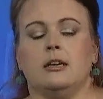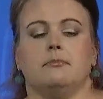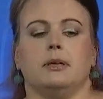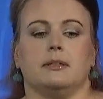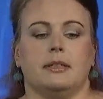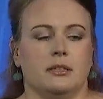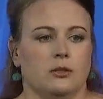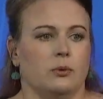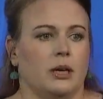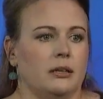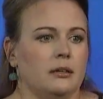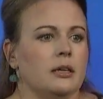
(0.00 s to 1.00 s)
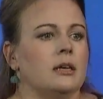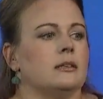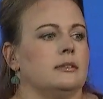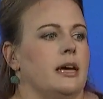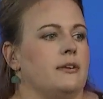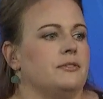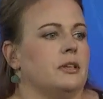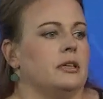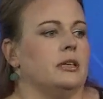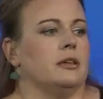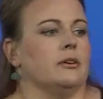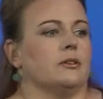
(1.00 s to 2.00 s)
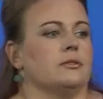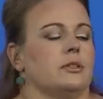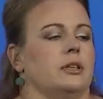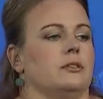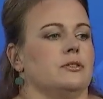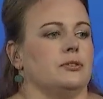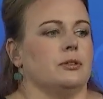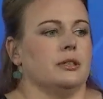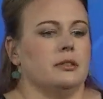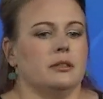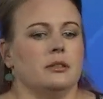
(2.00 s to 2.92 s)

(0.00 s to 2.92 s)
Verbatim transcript: but this one definitely goes into it.